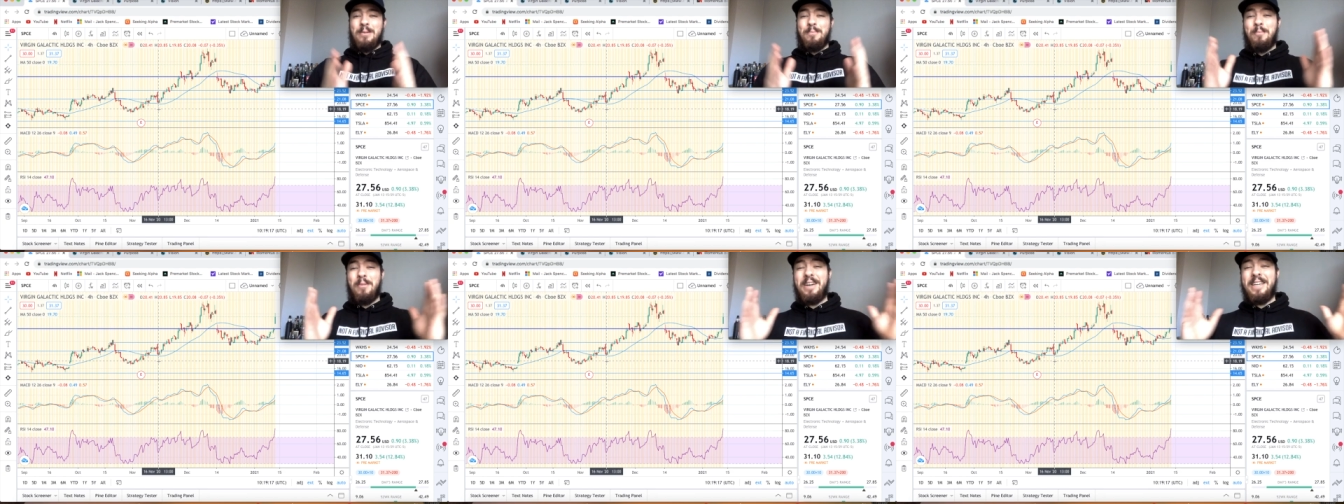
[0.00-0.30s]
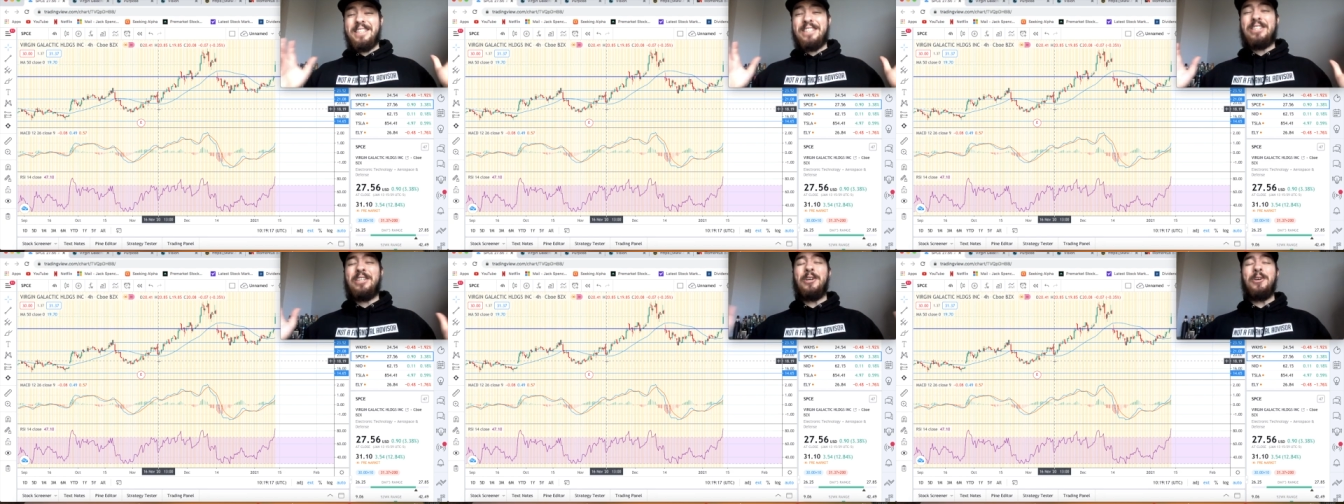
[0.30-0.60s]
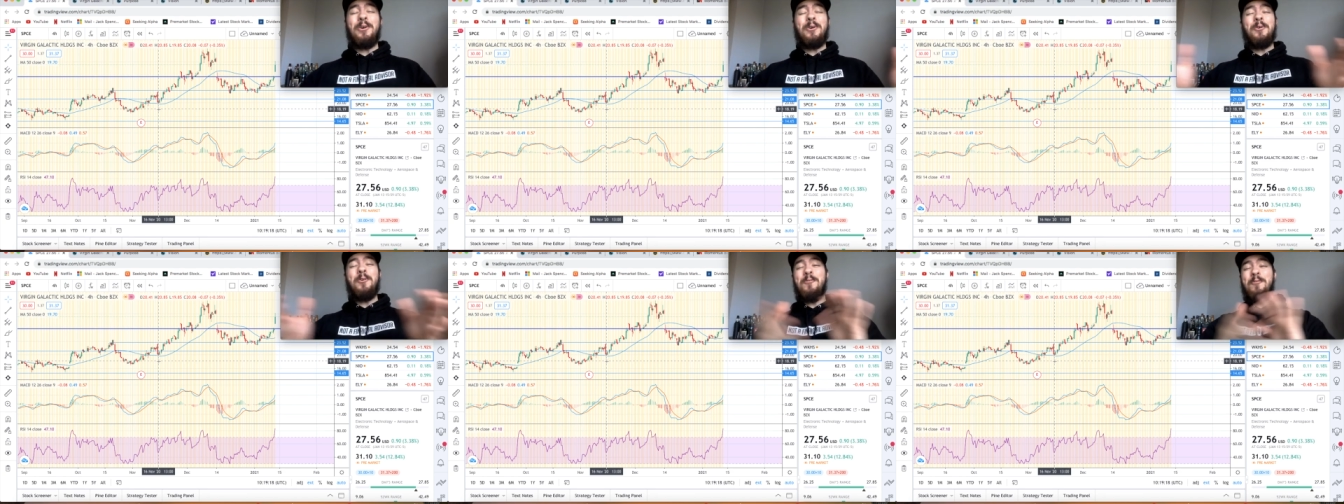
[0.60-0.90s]
My
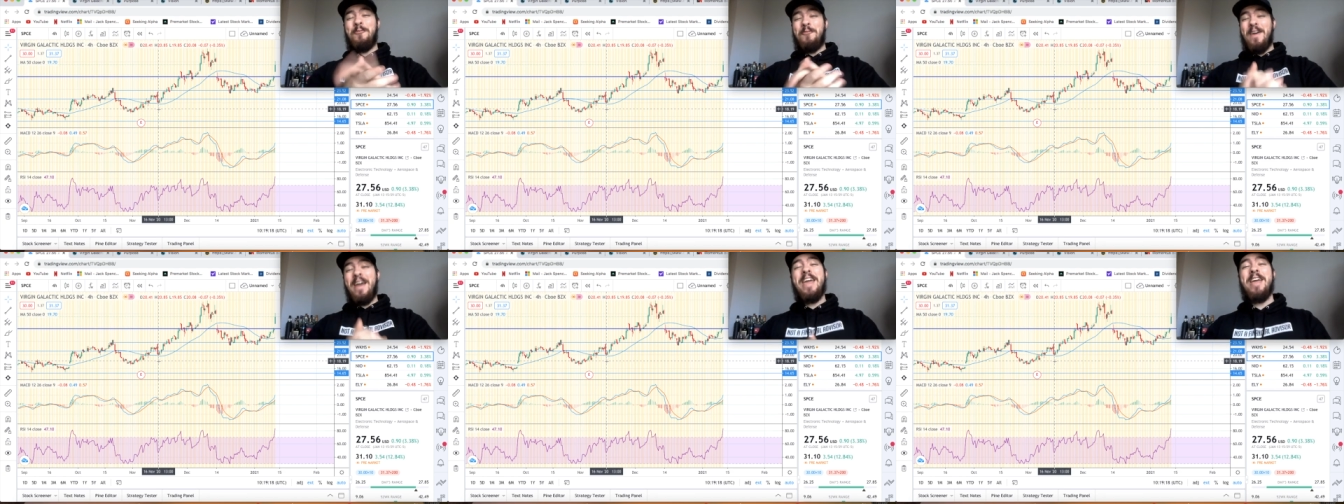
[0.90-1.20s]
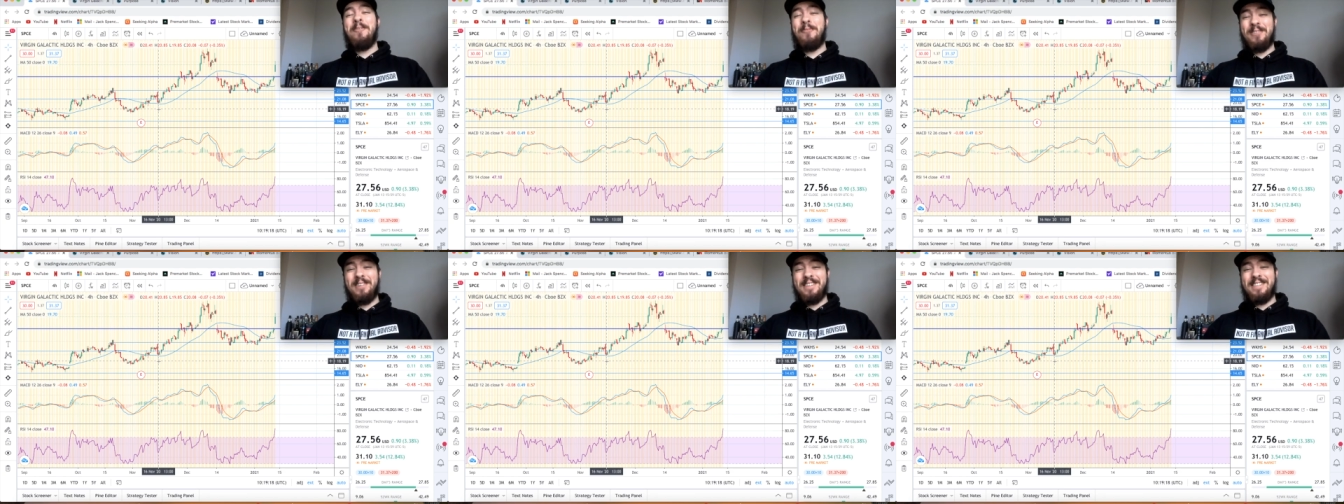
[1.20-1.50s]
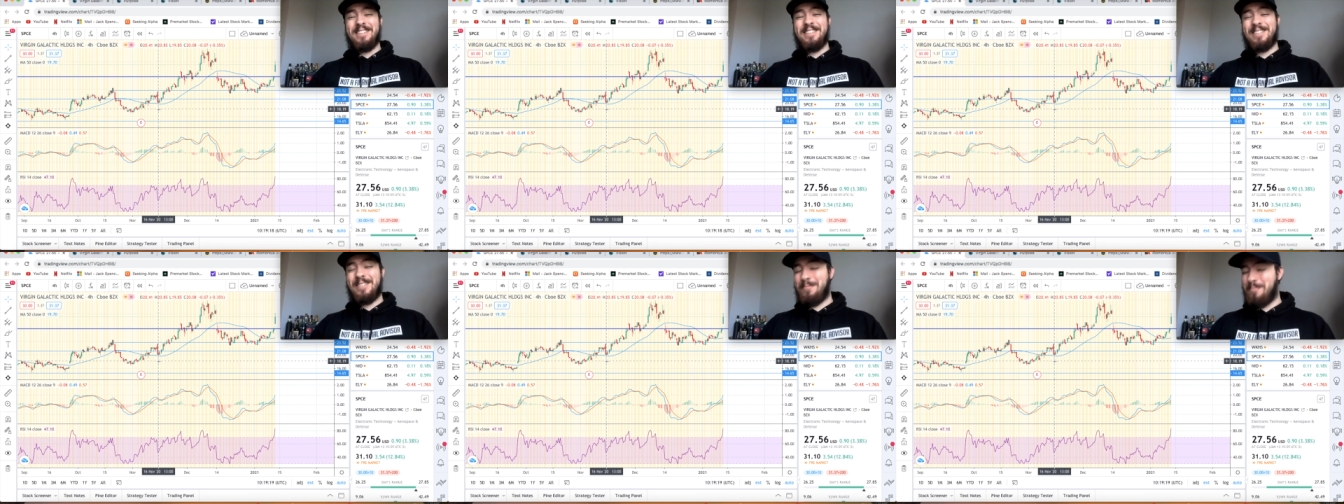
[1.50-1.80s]
two
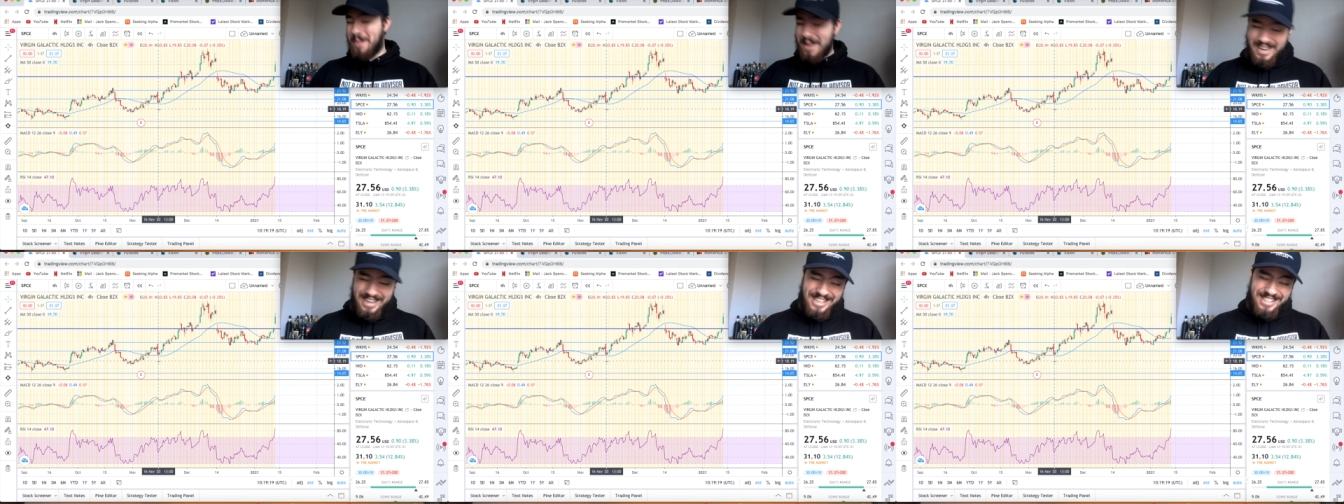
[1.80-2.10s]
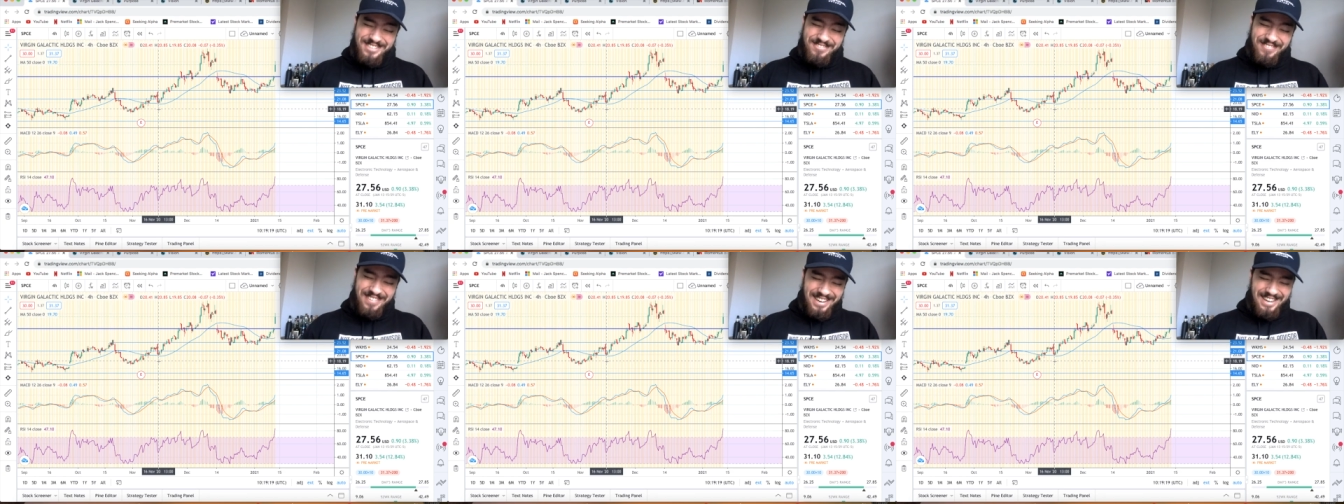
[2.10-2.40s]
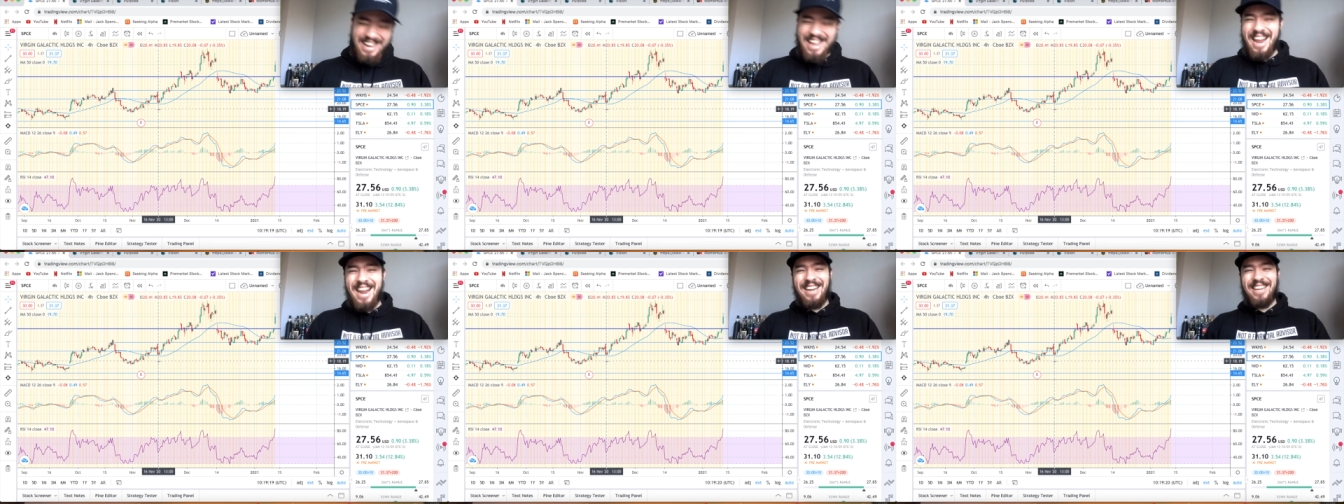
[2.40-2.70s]
favourite
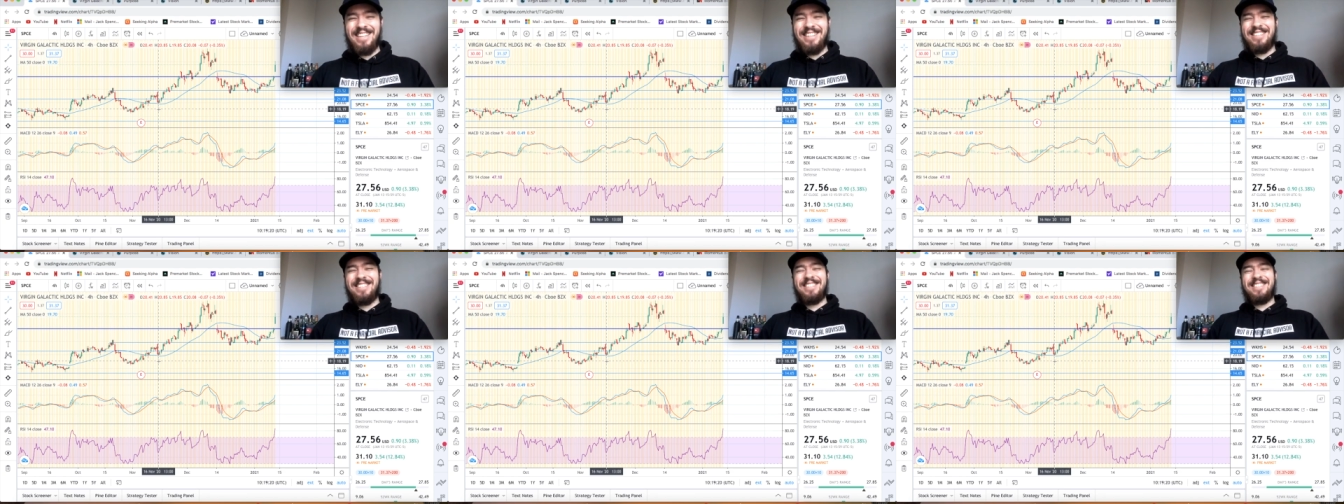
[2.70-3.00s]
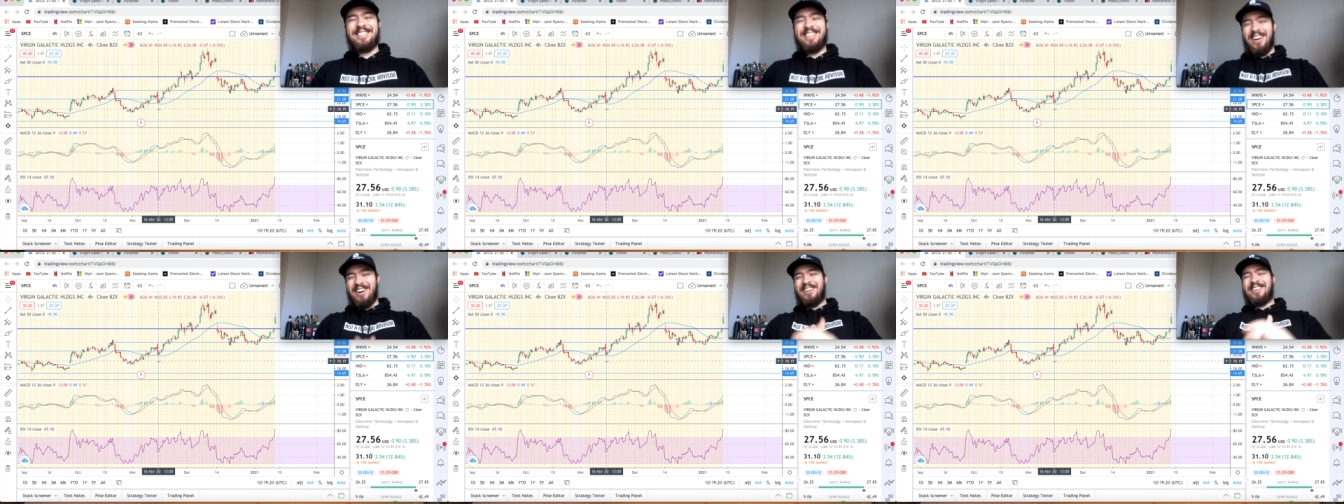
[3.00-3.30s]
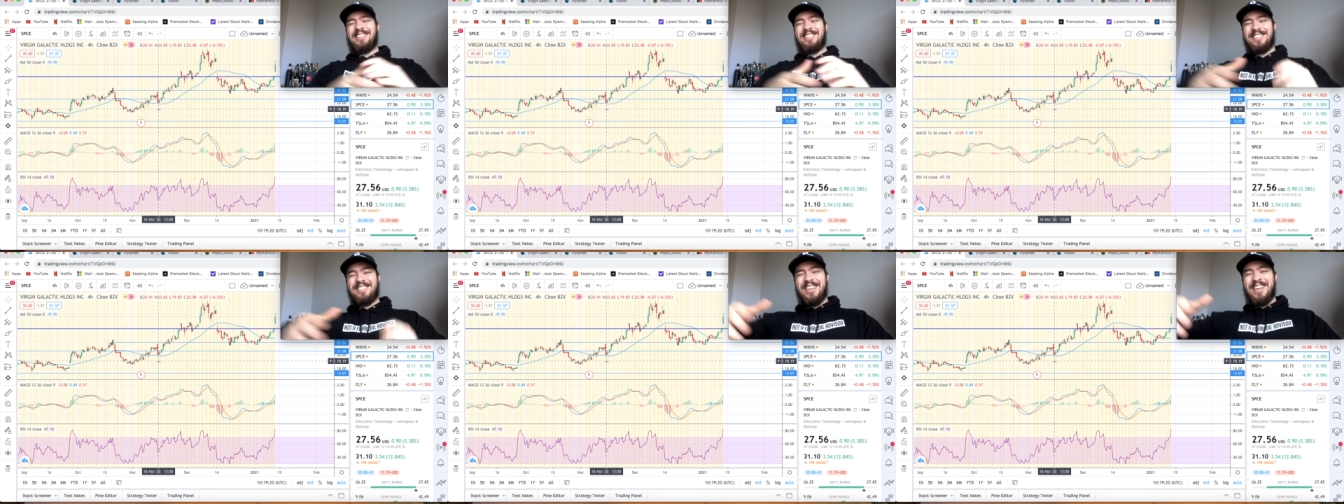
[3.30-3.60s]
space-related
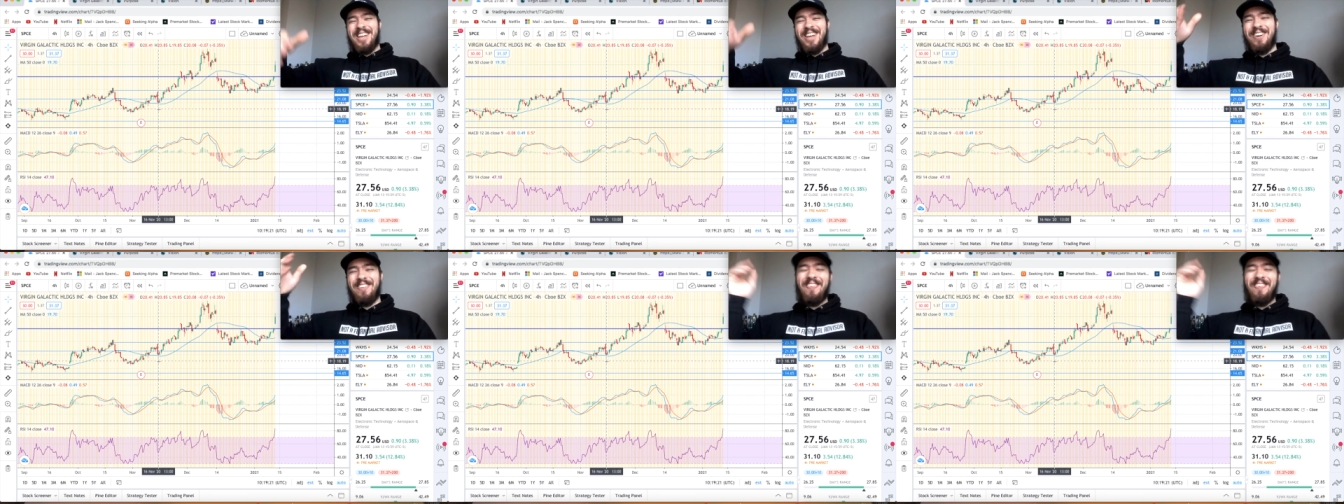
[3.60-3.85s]
stocks.